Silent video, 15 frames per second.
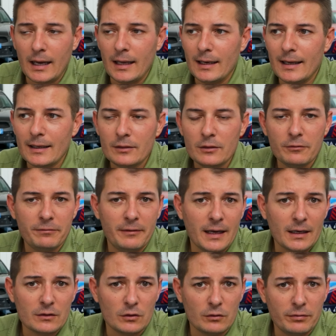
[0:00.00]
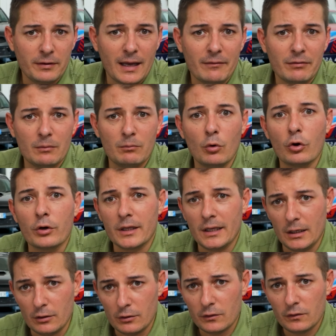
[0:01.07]
I like the fact of having more
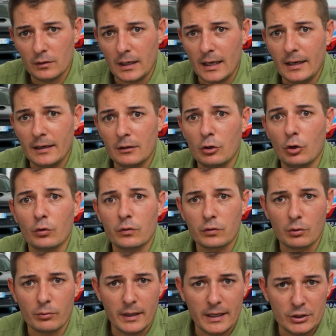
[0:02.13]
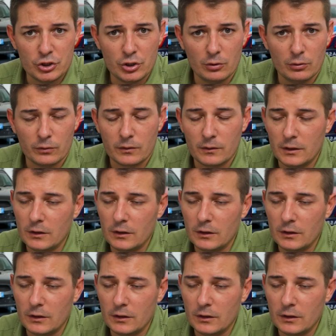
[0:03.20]
gears and closer ratios.